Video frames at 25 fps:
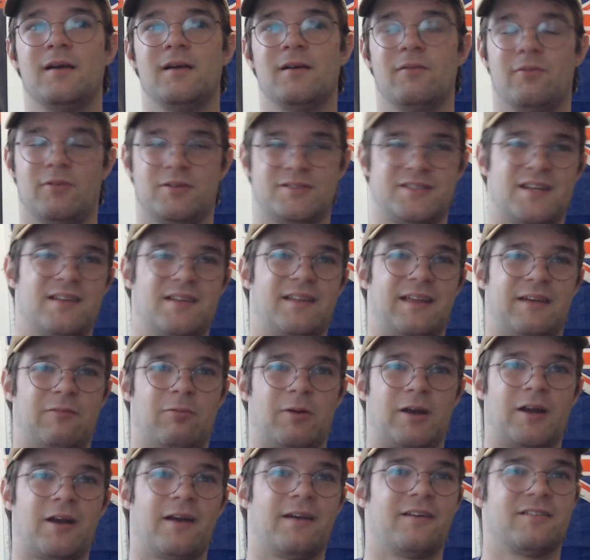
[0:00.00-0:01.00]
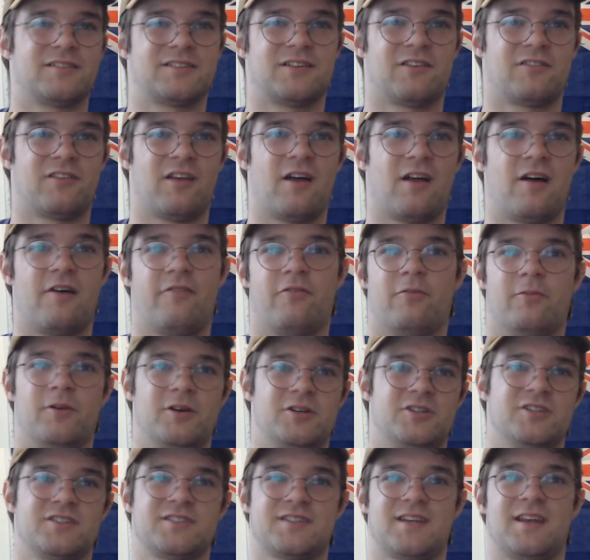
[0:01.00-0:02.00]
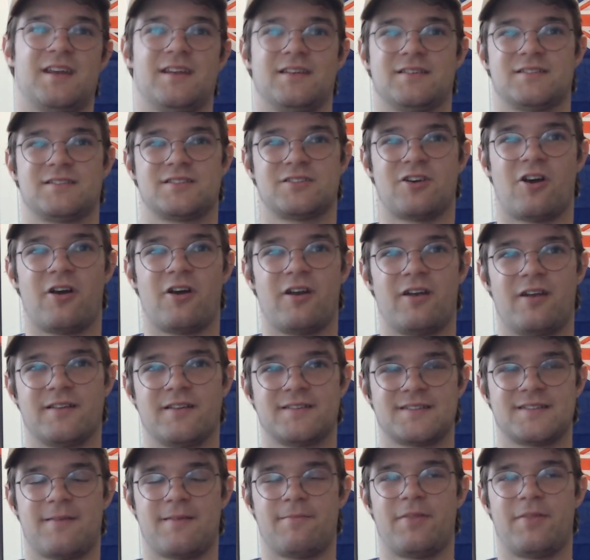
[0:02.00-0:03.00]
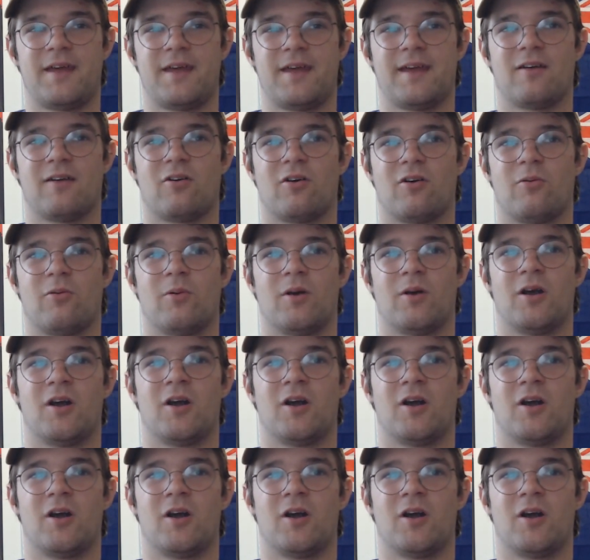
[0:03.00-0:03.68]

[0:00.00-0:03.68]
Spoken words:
it's not like we're cutting ourselves off and we're just getting started on something, or